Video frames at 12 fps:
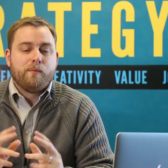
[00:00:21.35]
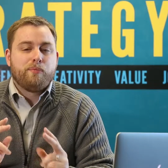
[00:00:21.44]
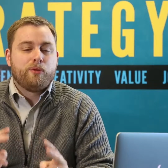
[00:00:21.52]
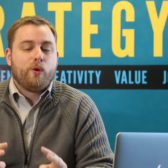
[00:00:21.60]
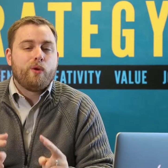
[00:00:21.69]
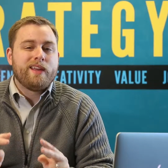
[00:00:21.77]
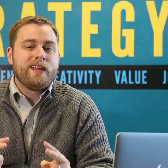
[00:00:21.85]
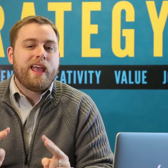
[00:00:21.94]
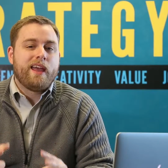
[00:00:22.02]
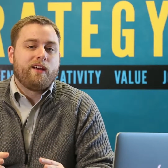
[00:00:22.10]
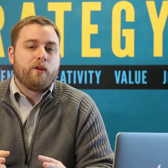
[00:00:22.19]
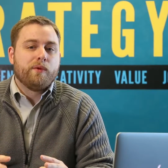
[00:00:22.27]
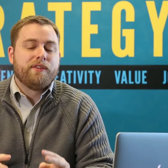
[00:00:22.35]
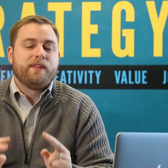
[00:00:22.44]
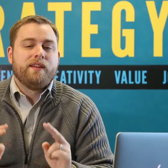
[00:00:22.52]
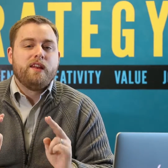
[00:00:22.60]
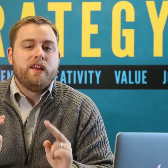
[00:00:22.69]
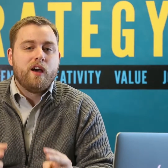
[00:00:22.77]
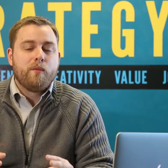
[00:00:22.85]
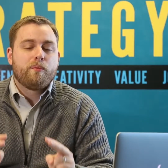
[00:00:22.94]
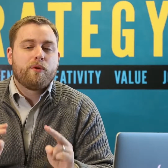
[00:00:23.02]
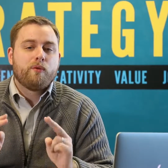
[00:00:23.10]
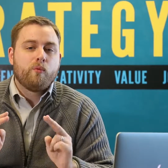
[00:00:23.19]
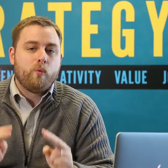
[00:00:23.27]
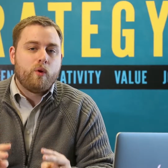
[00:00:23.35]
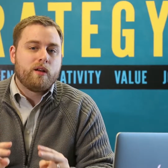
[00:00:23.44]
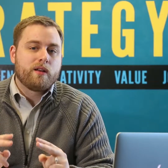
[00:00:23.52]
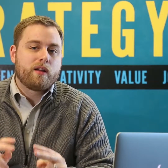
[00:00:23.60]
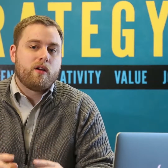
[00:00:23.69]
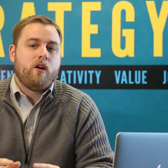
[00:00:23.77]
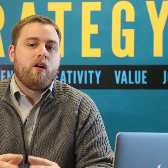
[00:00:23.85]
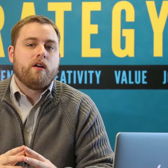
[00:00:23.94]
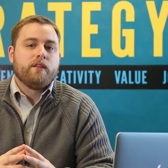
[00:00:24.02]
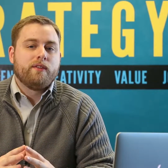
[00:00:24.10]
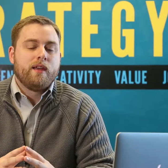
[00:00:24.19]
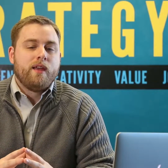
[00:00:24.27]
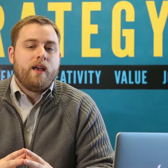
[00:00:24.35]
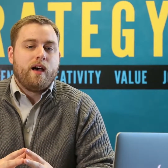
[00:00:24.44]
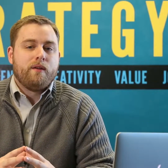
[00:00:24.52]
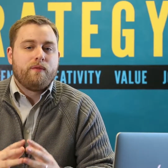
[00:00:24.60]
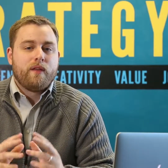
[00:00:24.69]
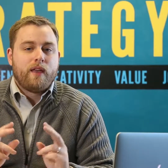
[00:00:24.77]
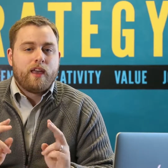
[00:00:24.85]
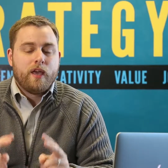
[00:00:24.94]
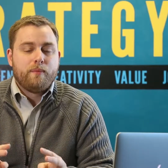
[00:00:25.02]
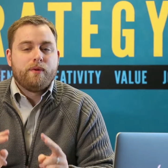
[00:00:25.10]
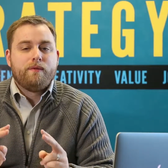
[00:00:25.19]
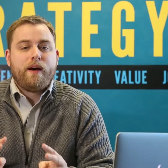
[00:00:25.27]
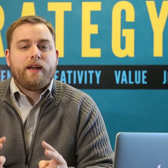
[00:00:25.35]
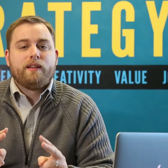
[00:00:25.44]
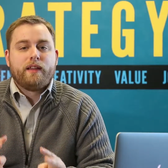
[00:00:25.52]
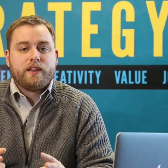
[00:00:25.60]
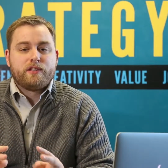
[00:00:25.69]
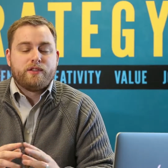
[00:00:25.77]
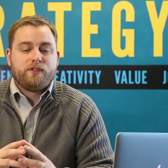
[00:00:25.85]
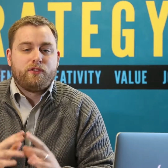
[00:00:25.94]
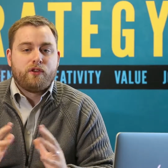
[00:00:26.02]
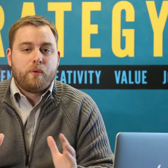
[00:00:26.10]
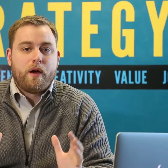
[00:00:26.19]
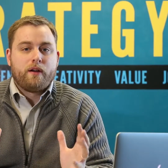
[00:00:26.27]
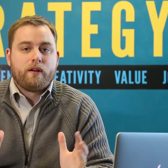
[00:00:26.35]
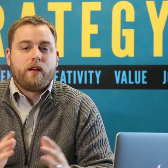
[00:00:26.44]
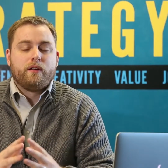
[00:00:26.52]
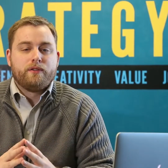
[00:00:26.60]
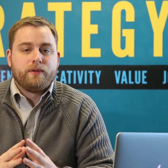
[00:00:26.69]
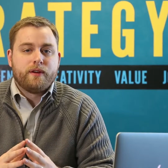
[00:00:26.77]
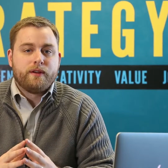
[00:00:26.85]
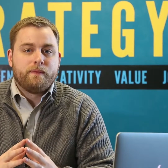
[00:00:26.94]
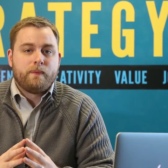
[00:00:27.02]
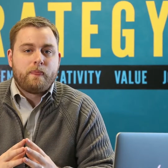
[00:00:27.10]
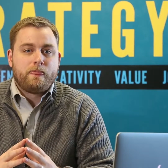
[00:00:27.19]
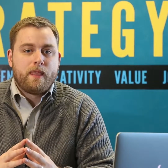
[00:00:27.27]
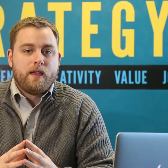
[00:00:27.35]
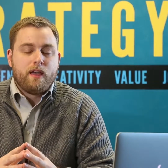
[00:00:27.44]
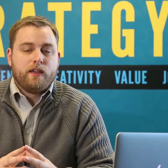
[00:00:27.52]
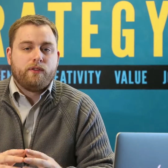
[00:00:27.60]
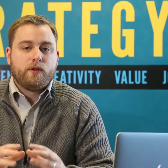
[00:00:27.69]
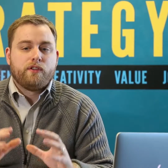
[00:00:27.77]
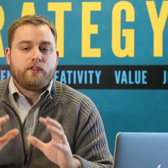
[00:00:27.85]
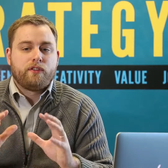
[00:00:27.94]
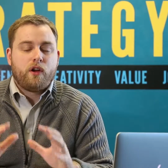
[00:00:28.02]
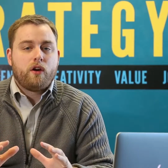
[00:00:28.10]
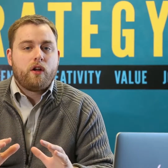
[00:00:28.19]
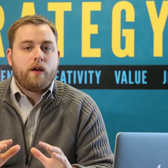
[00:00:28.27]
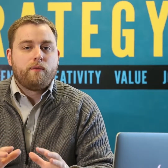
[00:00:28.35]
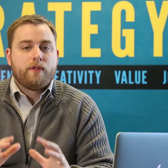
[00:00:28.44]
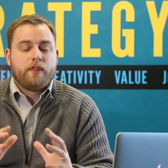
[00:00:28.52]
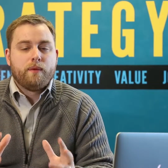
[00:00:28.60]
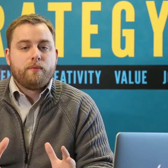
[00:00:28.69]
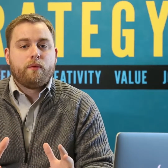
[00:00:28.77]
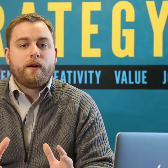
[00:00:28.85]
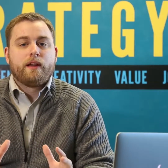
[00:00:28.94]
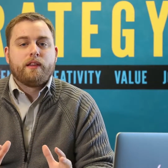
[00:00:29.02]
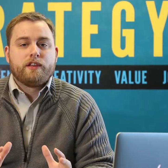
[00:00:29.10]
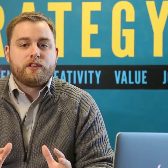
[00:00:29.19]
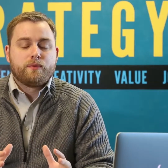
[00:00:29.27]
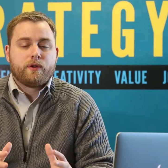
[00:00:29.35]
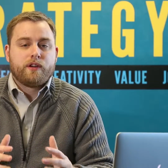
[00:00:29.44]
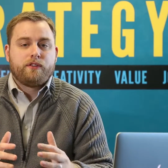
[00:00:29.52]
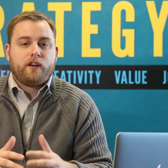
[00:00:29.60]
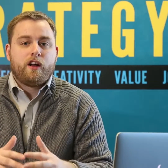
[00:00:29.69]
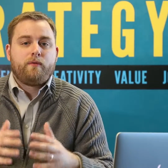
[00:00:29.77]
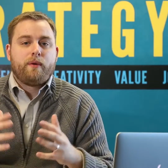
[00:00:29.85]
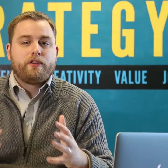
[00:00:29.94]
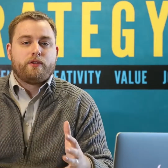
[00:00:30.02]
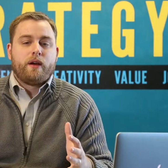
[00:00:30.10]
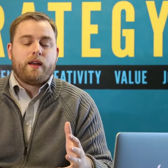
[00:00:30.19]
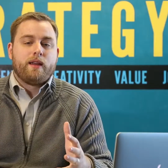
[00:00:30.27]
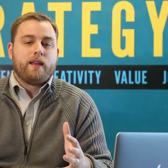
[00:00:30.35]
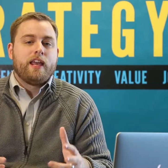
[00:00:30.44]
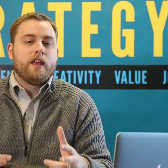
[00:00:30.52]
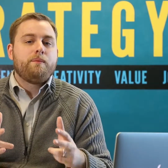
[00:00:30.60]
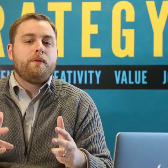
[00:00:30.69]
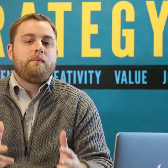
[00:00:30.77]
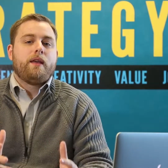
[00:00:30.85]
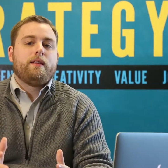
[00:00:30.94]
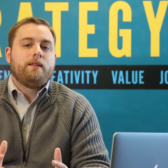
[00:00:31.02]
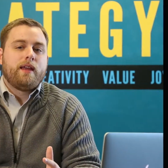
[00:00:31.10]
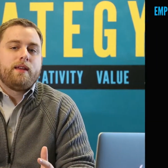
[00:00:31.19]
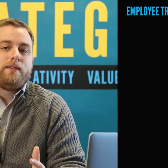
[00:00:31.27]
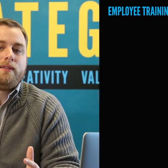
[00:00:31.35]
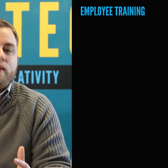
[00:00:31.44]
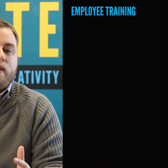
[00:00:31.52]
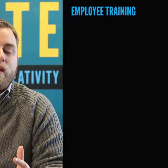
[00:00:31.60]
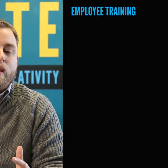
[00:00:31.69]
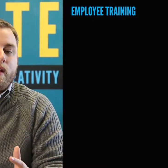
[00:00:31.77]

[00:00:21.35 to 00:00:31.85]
employee error was the #1 cause of HIPAA violations throughout our country. And so to start off with HIPAA regulations, we're going to start off by training. HIPAA mandates